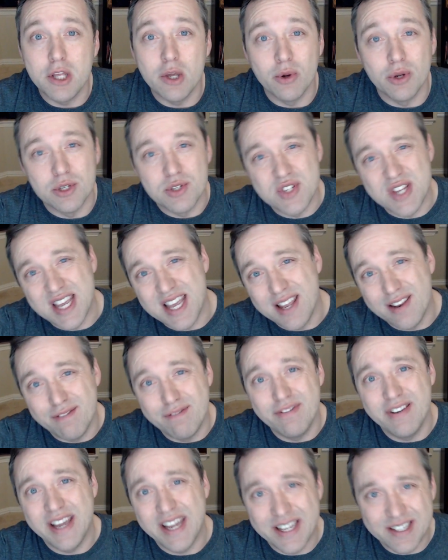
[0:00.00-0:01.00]
video and say
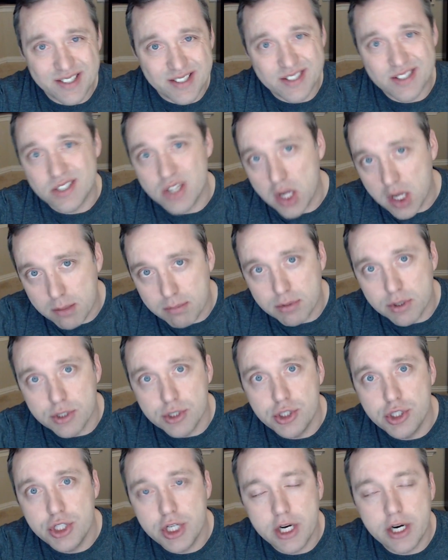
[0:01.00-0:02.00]
advanced
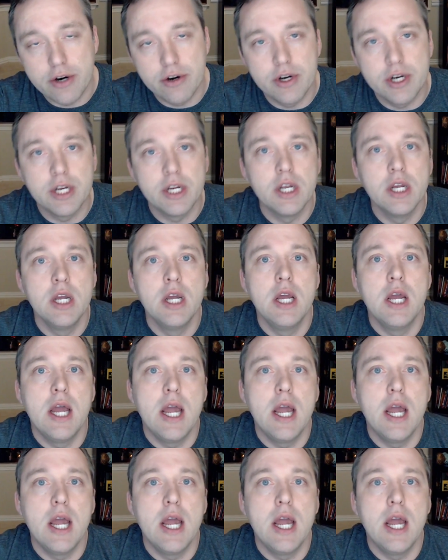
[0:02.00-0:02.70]
Samba sharing